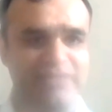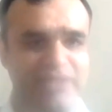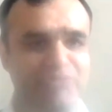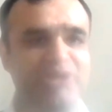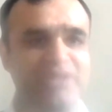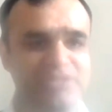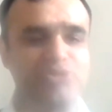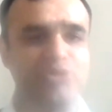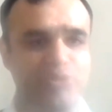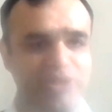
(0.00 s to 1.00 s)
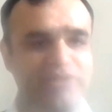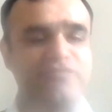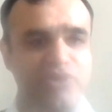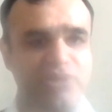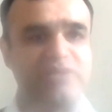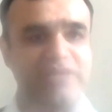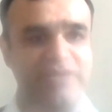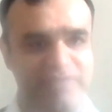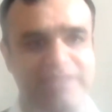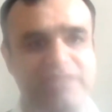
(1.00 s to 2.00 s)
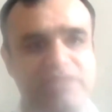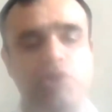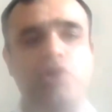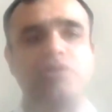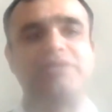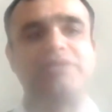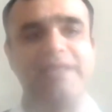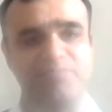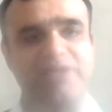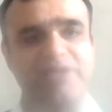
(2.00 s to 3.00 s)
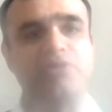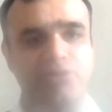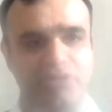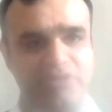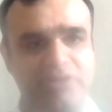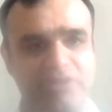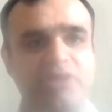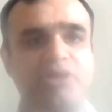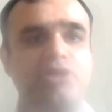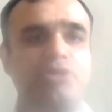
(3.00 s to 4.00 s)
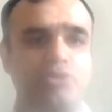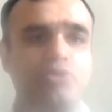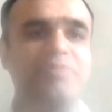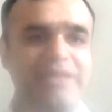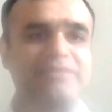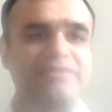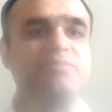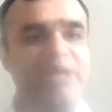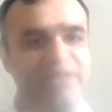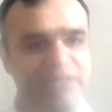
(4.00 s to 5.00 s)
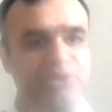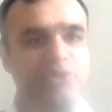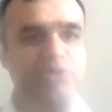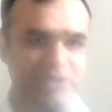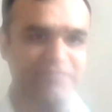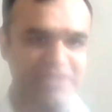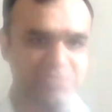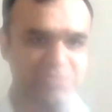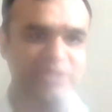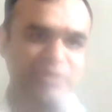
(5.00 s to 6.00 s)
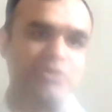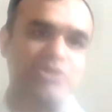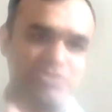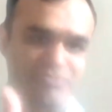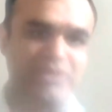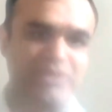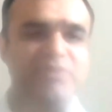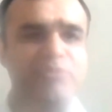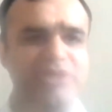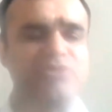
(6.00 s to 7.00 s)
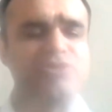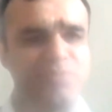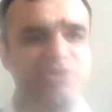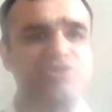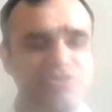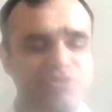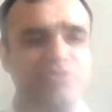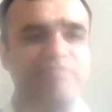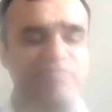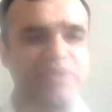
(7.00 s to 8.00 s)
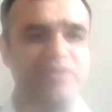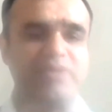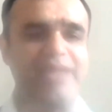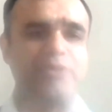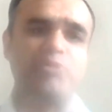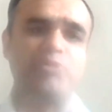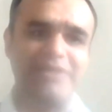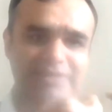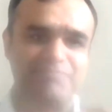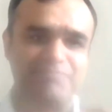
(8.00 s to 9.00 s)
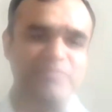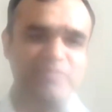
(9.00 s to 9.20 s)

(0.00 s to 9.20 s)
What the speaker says: In equity risk, you're looking for giving that long time tenor to make the multiple on your investment because of the compounding, and also because, you know, equity